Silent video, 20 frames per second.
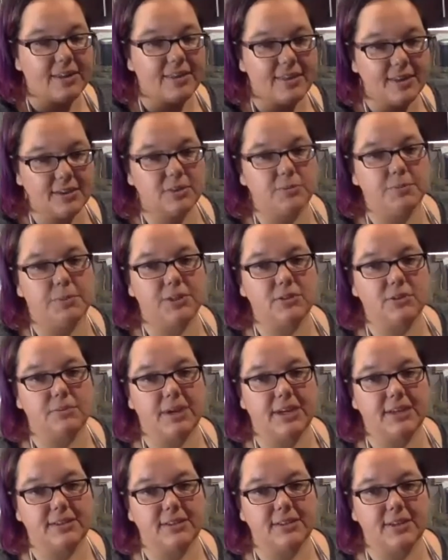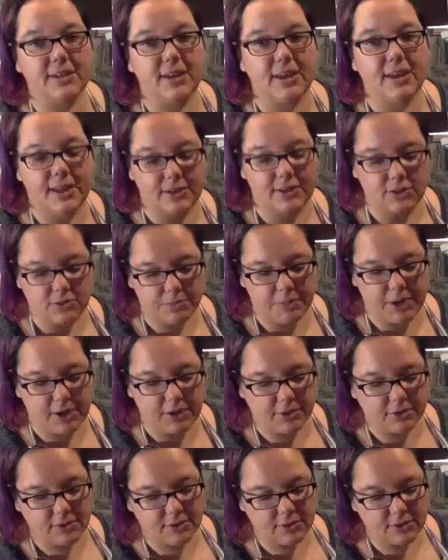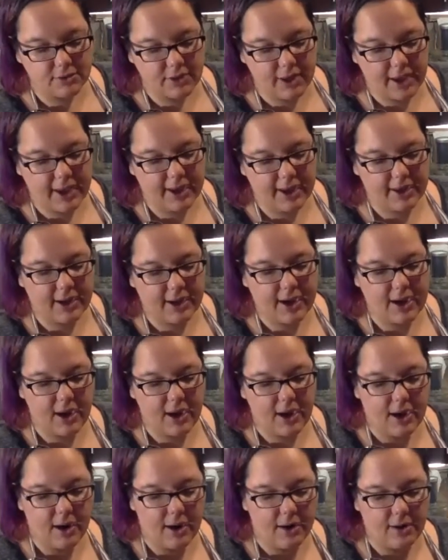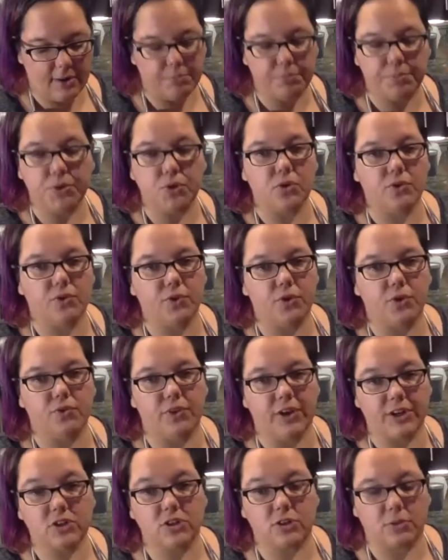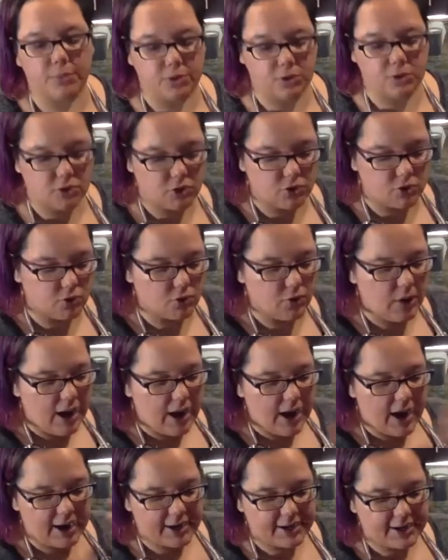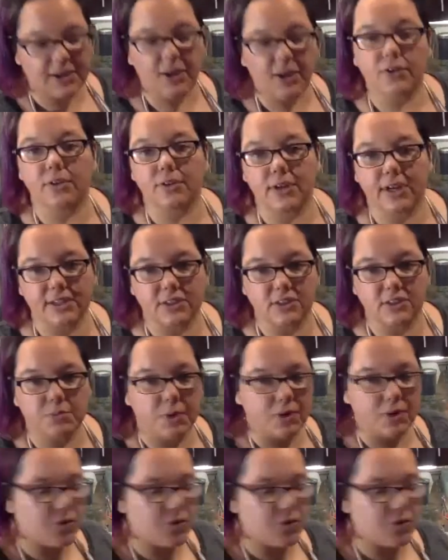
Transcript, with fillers: This smells amazing. It smells like a beautiful vegetable stew. I can tell, I can smell the